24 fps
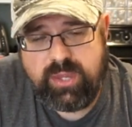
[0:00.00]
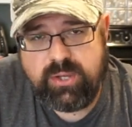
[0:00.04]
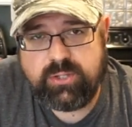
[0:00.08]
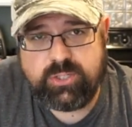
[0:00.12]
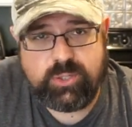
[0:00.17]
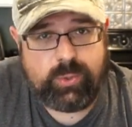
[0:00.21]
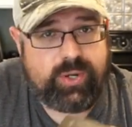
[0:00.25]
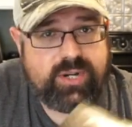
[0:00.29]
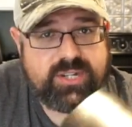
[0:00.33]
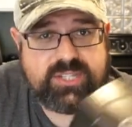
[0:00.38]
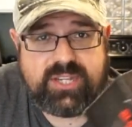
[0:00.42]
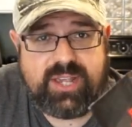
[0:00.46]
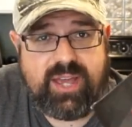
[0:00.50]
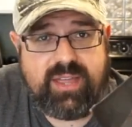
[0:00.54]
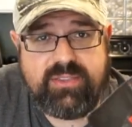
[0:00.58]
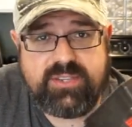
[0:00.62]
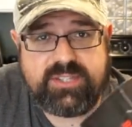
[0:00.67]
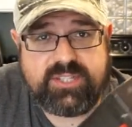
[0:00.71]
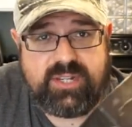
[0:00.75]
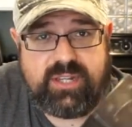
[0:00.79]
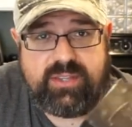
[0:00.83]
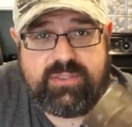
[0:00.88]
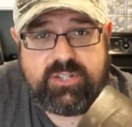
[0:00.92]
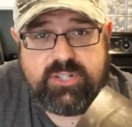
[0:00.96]
So when I saw
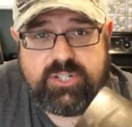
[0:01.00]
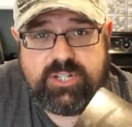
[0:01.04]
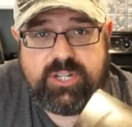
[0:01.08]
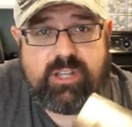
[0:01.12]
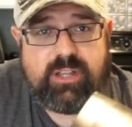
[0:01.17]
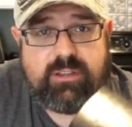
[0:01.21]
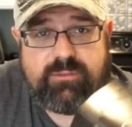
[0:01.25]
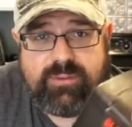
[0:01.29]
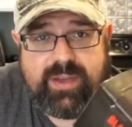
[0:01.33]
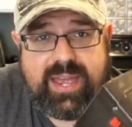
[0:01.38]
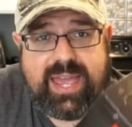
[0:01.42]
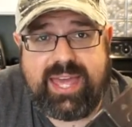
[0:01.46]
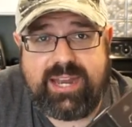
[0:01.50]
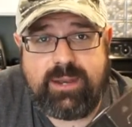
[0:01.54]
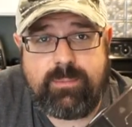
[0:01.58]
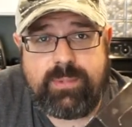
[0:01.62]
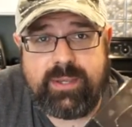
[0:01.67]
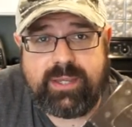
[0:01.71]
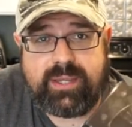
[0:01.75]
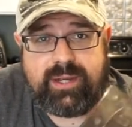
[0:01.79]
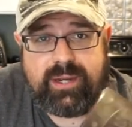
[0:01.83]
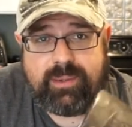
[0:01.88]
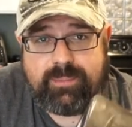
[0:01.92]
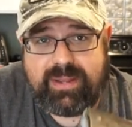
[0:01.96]
this on the shelf, I had to
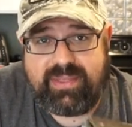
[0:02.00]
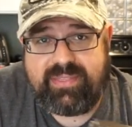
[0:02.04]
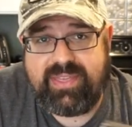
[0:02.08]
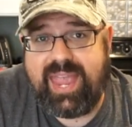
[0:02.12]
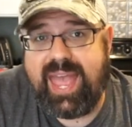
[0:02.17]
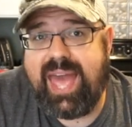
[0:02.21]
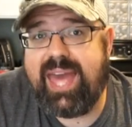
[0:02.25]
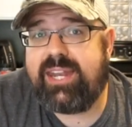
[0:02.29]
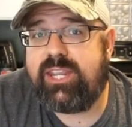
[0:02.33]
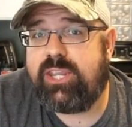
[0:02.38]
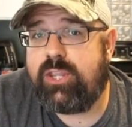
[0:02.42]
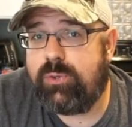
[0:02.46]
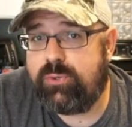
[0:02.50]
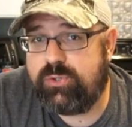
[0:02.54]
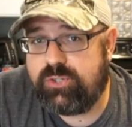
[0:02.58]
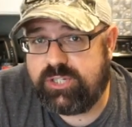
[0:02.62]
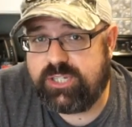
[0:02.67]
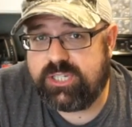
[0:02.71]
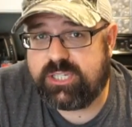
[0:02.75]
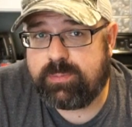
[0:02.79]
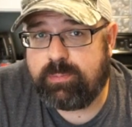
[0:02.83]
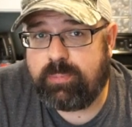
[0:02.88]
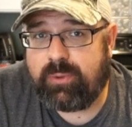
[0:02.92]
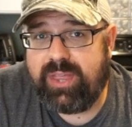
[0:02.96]
pick it up. Now, they had a huge
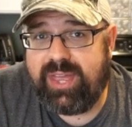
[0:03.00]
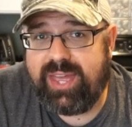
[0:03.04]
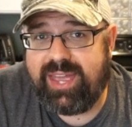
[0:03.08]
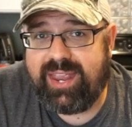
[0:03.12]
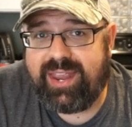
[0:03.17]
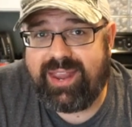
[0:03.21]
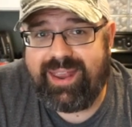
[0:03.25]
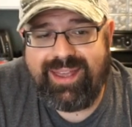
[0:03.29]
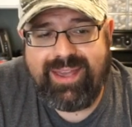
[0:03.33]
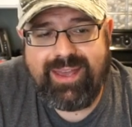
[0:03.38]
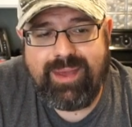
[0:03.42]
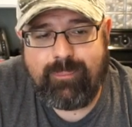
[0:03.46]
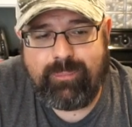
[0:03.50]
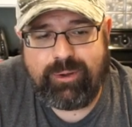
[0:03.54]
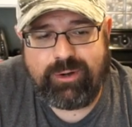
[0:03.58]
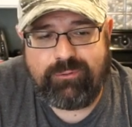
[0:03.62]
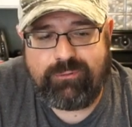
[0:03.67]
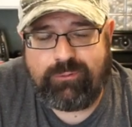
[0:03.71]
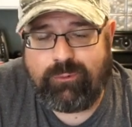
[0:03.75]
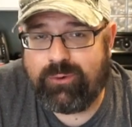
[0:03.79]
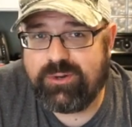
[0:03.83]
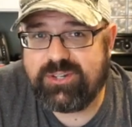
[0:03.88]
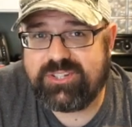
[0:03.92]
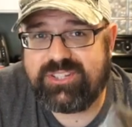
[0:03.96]
display, but
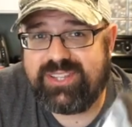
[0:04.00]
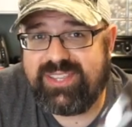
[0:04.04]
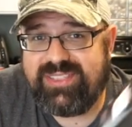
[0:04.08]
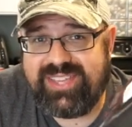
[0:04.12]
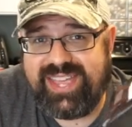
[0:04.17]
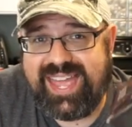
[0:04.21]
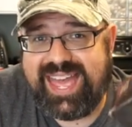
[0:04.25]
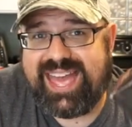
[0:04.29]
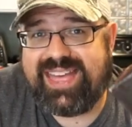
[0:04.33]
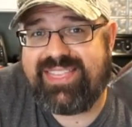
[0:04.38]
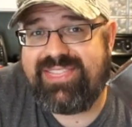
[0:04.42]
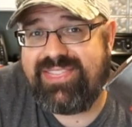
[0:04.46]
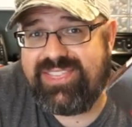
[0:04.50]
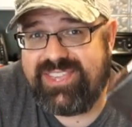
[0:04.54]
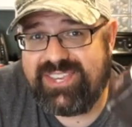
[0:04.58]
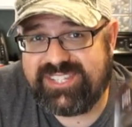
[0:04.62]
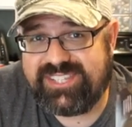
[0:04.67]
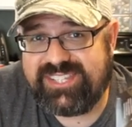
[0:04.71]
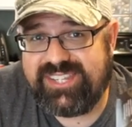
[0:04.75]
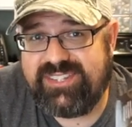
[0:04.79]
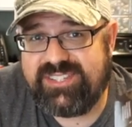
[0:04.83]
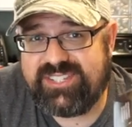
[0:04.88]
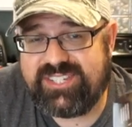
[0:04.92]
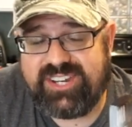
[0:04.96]
unfortunately, they had
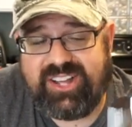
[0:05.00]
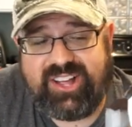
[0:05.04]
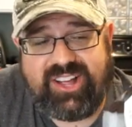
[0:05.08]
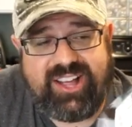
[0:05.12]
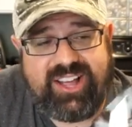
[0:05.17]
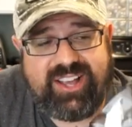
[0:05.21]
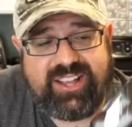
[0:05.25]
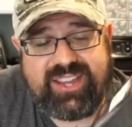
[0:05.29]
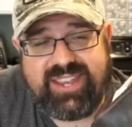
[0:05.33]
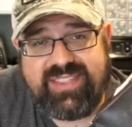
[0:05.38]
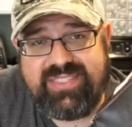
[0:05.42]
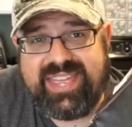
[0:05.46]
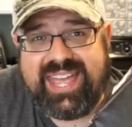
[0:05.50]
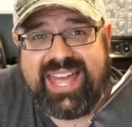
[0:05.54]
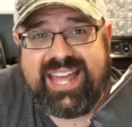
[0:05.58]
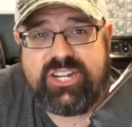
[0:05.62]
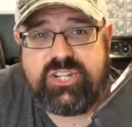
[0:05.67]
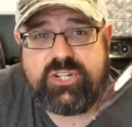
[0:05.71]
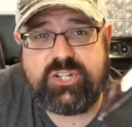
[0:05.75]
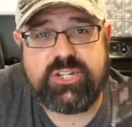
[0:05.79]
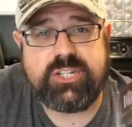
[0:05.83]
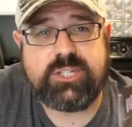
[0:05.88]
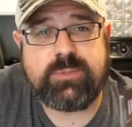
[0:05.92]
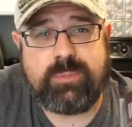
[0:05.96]
this in stock and they
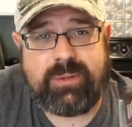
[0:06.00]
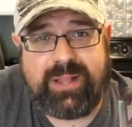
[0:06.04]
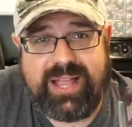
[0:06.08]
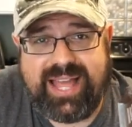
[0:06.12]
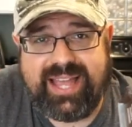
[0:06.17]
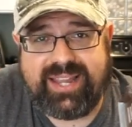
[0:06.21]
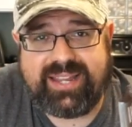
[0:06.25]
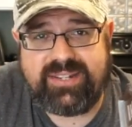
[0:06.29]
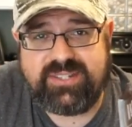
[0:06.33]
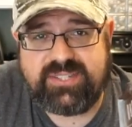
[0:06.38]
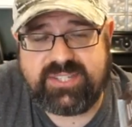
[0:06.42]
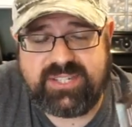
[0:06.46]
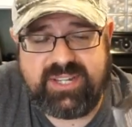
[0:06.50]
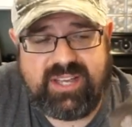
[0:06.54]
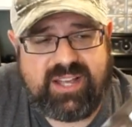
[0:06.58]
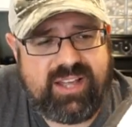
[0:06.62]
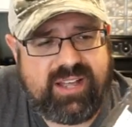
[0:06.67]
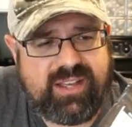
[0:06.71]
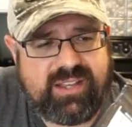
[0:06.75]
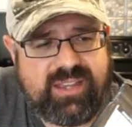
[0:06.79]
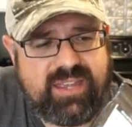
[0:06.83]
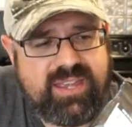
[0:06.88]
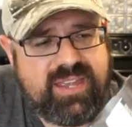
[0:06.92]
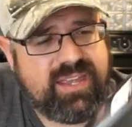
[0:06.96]
had just black in
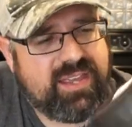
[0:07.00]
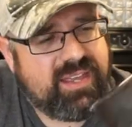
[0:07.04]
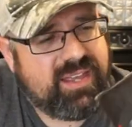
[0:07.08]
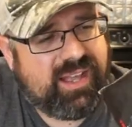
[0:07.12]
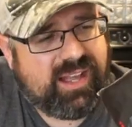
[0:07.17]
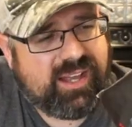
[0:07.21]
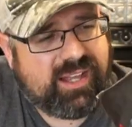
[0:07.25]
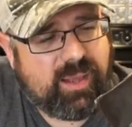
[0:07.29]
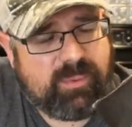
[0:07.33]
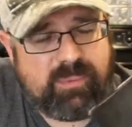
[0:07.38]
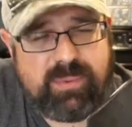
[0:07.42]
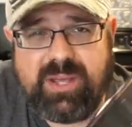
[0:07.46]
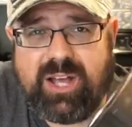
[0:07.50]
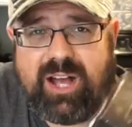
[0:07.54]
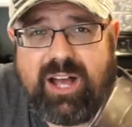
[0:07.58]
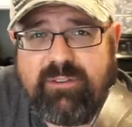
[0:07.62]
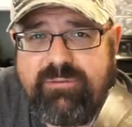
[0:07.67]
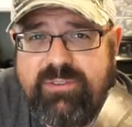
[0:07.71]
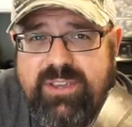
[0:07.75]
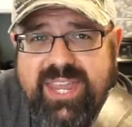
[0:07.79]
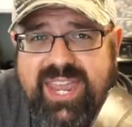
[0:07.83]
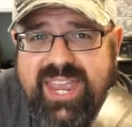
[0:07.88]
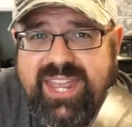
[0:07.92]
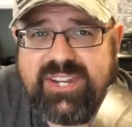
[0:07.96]
stock a couple
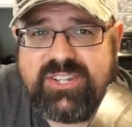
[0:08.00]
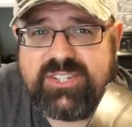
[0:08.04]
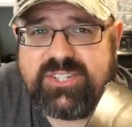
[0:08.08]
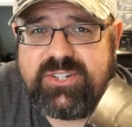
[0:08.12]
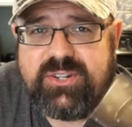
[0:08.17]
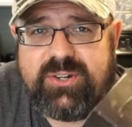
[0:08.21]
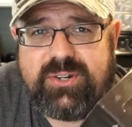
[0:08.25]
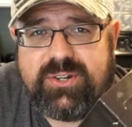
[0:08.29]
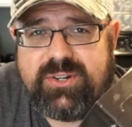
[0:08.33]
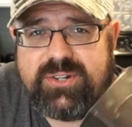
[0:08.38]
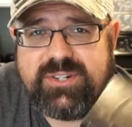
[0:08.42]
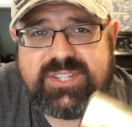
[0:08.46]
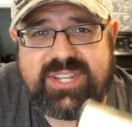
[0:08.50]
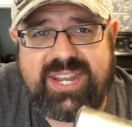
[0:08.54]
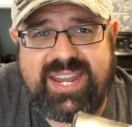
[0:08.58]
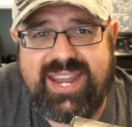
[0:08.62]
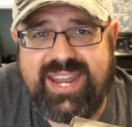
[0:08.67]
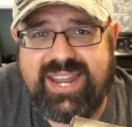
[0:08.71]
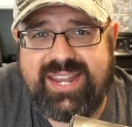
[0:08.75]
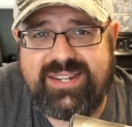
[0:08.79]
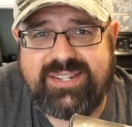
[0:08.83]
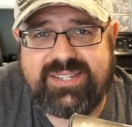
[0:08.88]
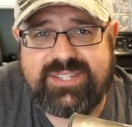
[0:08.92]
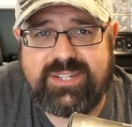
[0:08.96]
coffee canisters
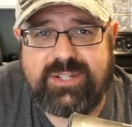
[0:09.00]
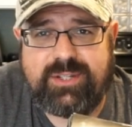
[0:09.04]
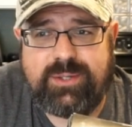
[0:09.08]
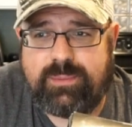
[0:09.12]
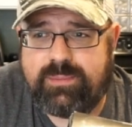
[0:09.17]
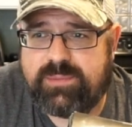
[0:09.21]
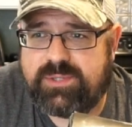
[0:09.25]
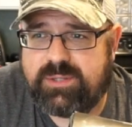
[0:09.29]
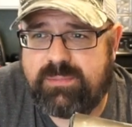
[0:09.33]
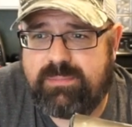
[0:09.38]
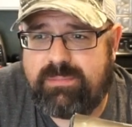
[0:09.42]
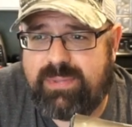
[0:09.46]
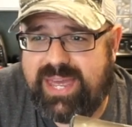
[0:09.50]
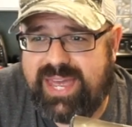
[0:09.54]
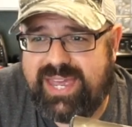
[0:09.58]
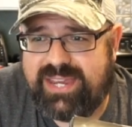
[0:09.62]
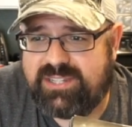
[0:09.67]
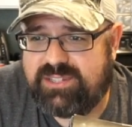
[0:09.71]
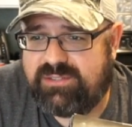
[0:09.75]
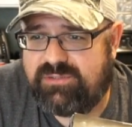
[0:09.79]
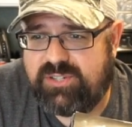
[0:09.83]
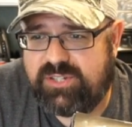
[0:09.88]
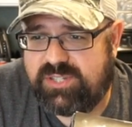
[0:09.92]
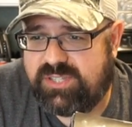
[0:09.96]
and some some
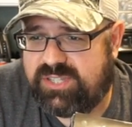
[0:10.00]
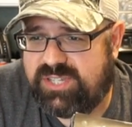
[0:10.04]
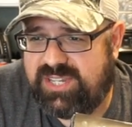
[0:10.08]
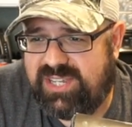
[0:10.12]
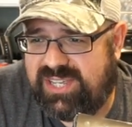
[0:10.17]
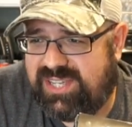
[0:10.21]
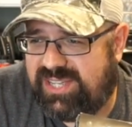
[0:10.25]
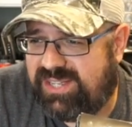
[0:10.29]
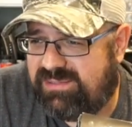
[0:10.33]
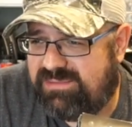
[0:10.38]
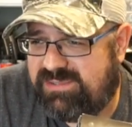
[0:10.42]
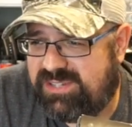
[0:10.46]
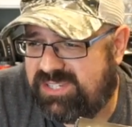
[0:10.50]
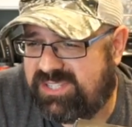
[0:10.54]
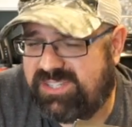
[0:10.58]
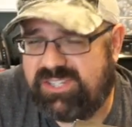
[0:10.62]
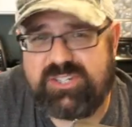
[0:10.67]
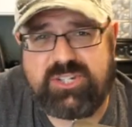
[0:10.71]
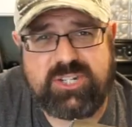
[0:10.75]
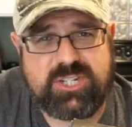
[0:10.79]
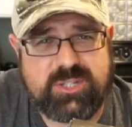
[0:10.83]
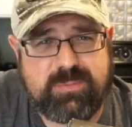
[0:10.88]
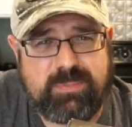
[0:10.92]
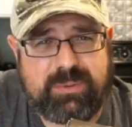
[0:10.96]
bags of just uh, just the
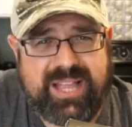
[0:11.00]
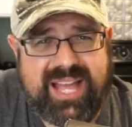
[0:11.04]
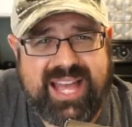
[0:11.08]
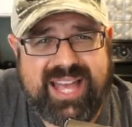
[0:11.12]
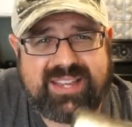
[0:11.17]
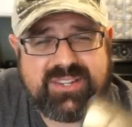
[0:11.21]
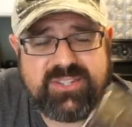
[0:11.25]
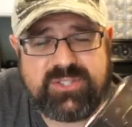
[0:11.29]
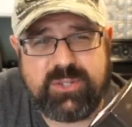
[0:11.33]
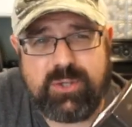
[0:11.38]
just black.